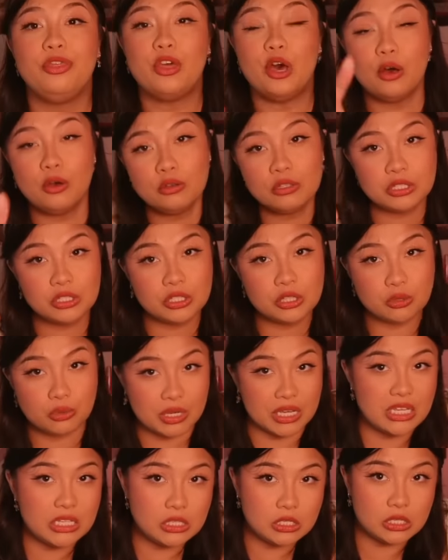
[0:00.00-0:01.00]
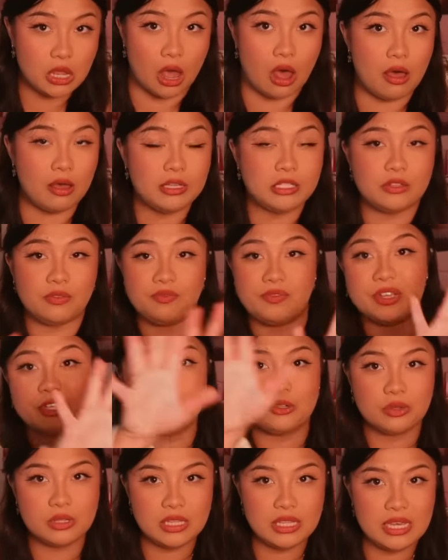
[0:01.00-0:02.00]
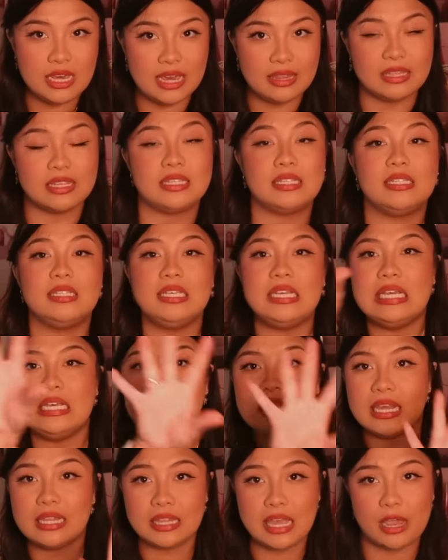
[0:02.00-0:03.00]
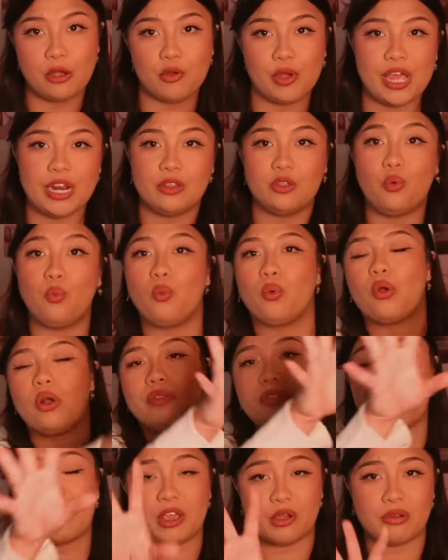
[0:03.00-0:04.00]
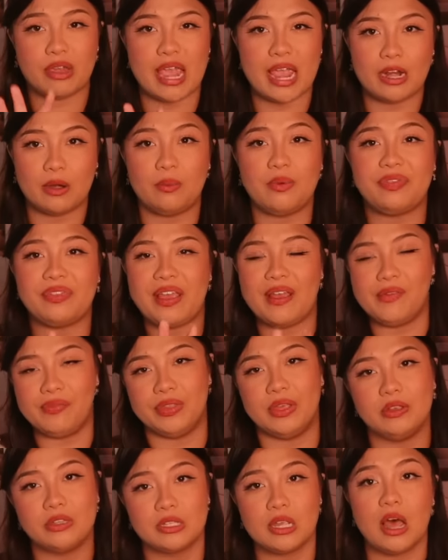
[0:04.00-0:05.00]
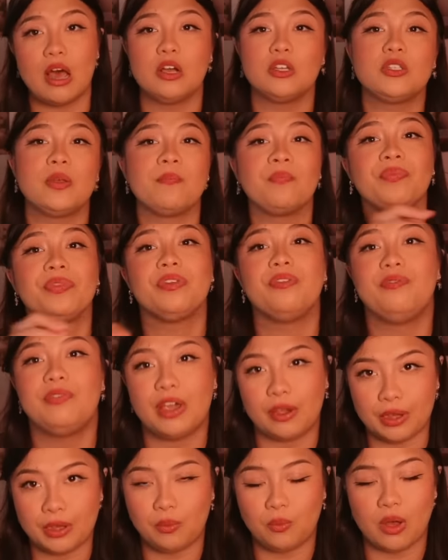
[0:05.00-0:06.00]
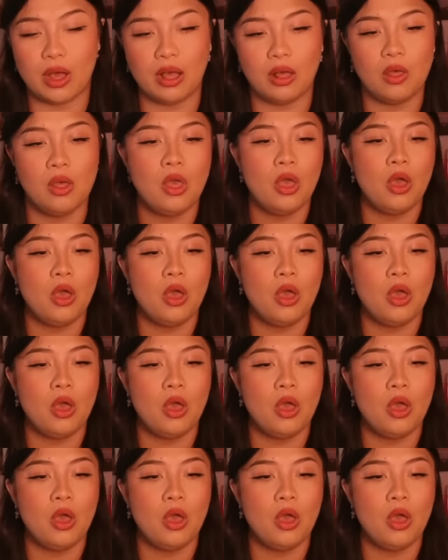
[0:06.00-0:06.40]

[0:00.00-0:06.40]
Those 3 songs visually and the scene that they created, the world that they created within those songs, very well.